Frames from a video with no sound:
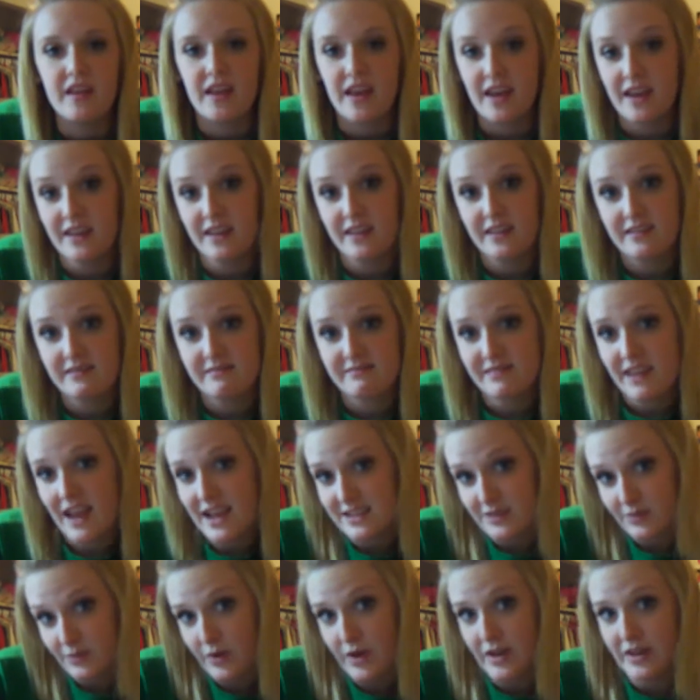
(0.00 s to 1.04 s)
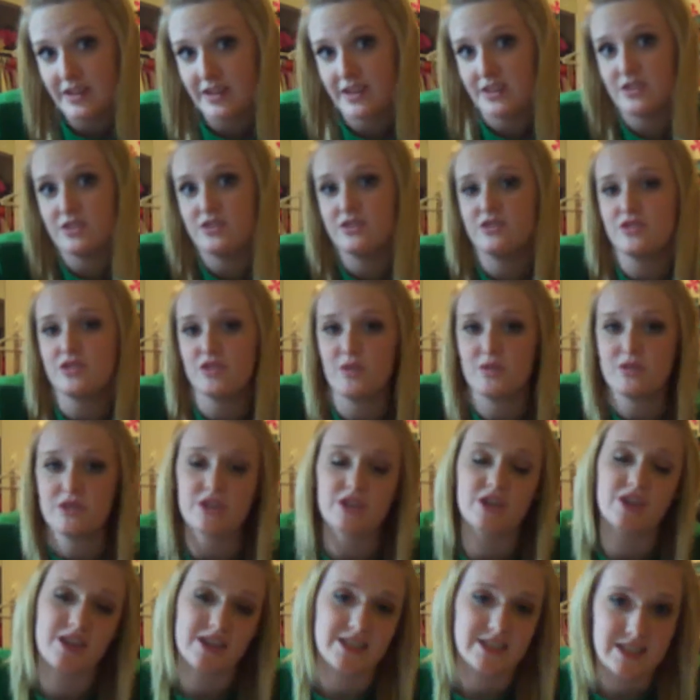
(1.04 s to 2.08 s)
and that's why he chose
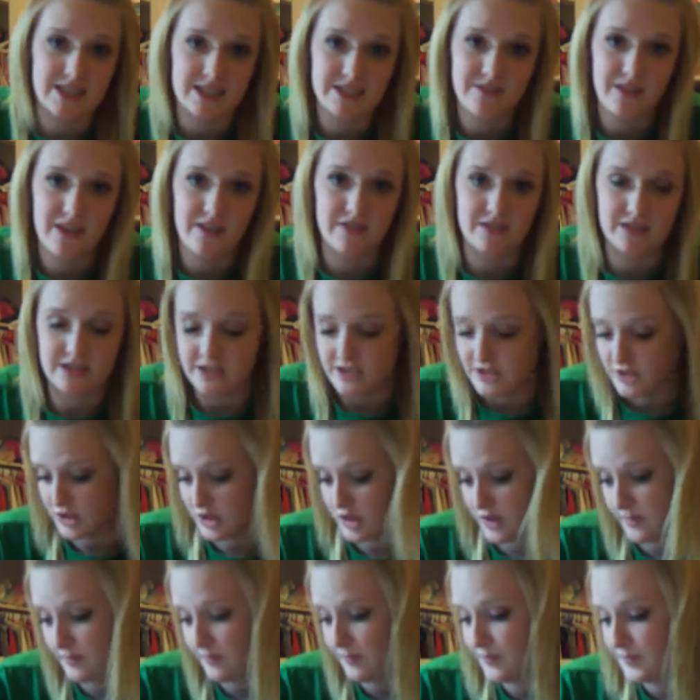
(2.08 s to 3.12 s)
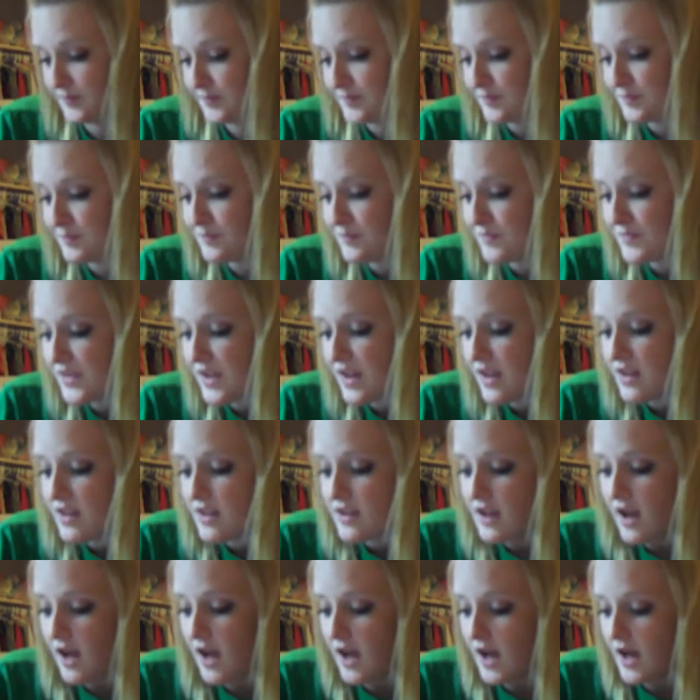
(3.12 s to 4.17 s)
her as his favorite teacher.
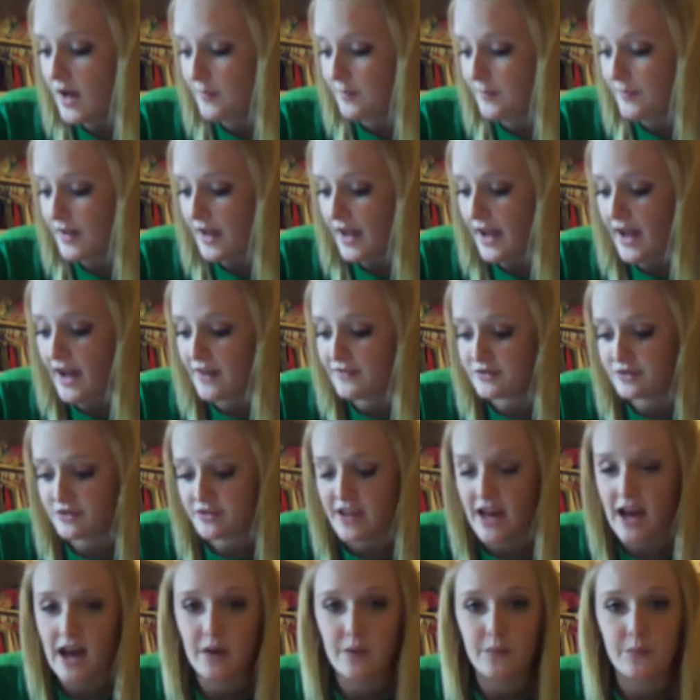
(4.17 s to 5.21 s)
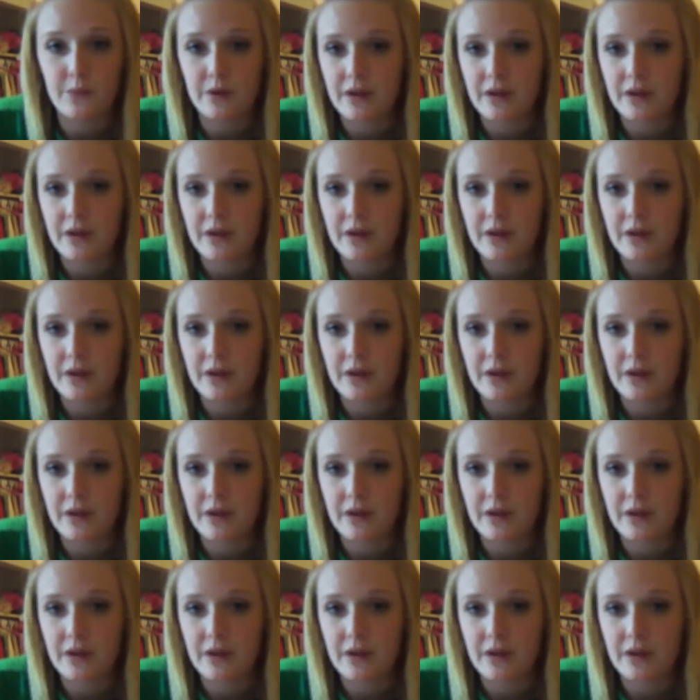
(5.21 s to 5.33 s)
After that,